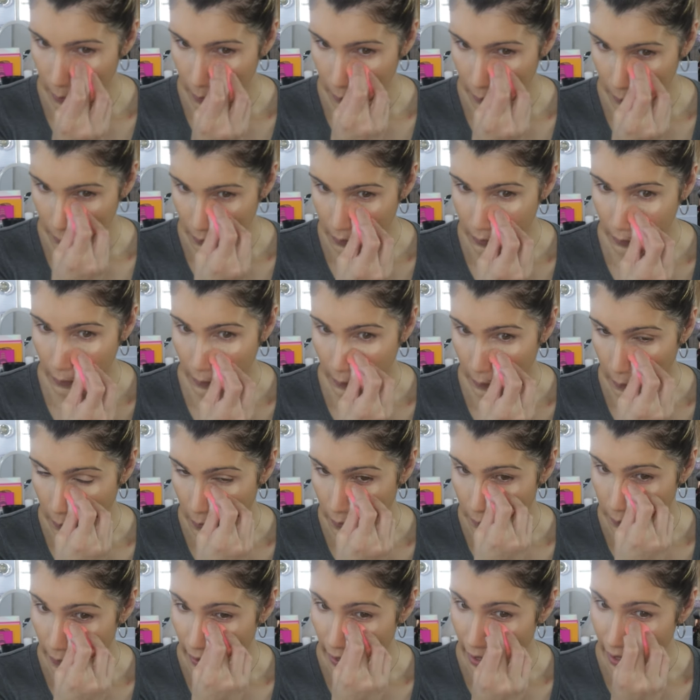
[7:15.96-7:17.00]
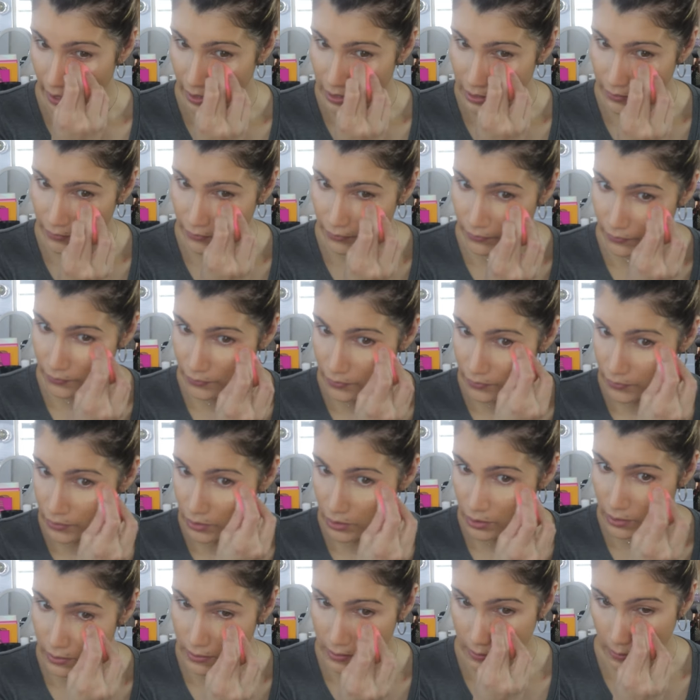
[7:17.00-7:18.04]
I'm just gonna go in my eyes
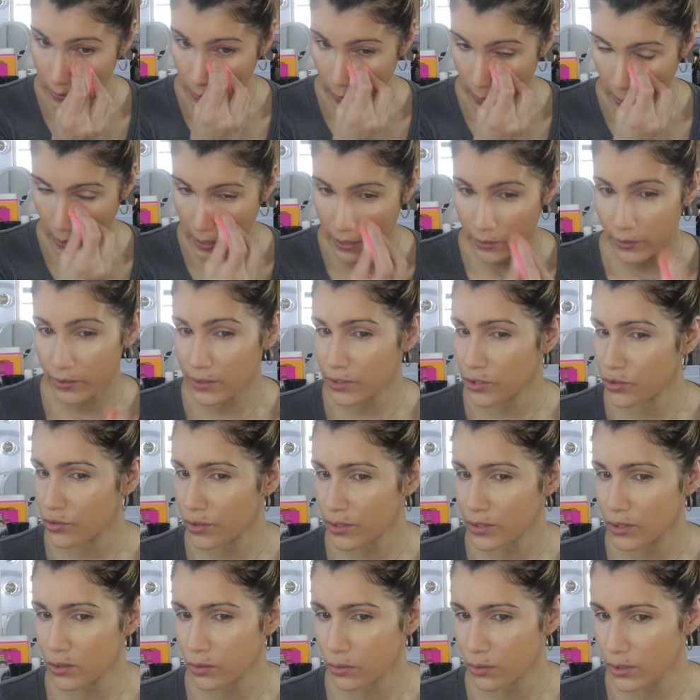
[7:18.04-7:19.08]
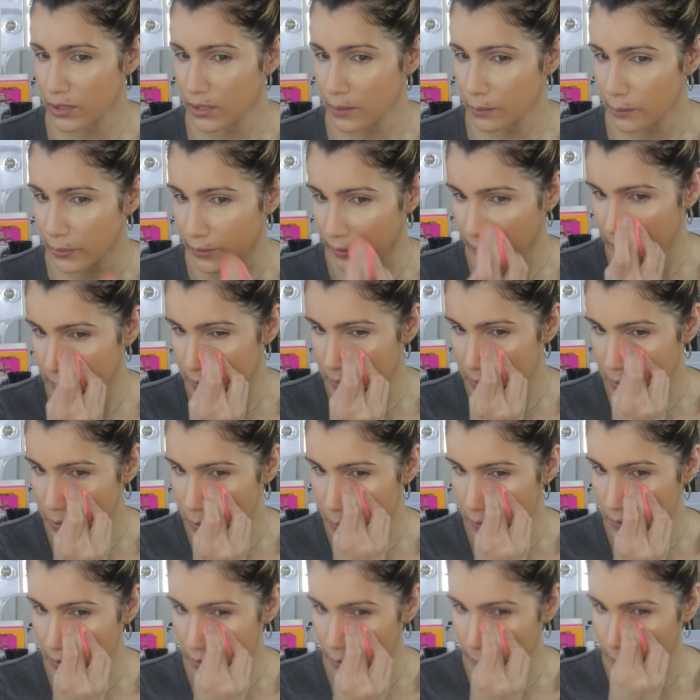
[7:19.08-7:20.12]
first I don't know it's translucent but it's
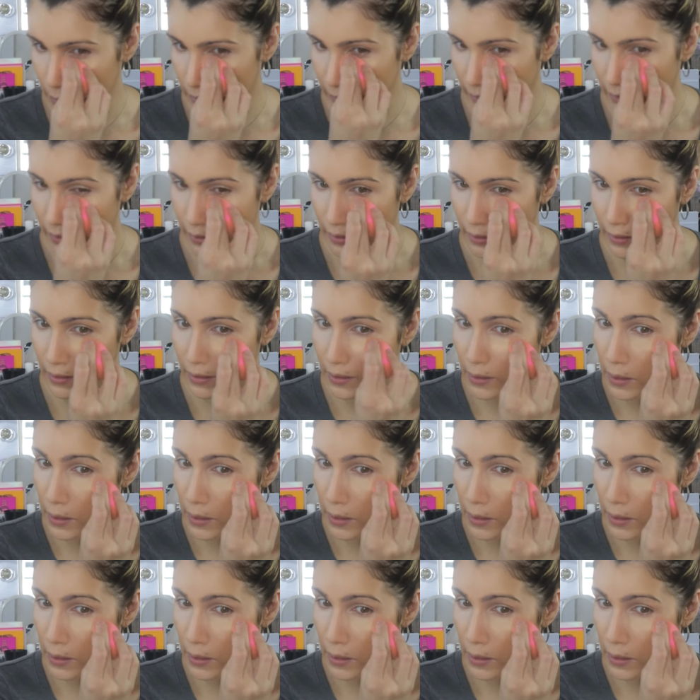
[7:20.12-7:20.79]
showing up like